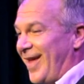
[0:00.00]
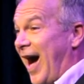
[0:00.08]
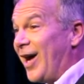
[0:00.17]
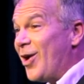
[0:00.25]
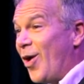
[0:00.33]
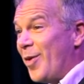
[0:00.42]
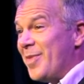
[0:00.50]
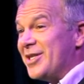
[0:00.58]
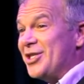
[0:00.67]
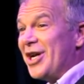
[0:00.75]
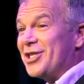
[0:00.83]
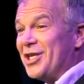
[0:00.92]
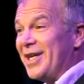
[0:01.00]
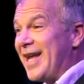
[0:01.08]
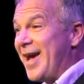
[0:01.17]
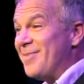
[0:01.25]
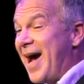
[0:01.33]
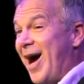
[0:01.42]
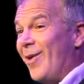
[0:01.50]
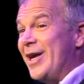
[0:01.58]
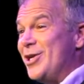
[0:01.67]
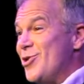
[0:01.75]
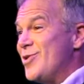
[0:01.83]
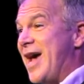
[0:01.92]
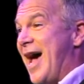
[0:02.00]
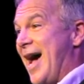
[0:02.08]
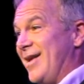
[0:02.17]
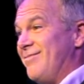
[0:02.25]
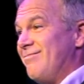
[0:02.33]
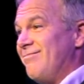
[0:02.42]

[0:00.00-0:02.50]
I know a magician named Howie Doodah.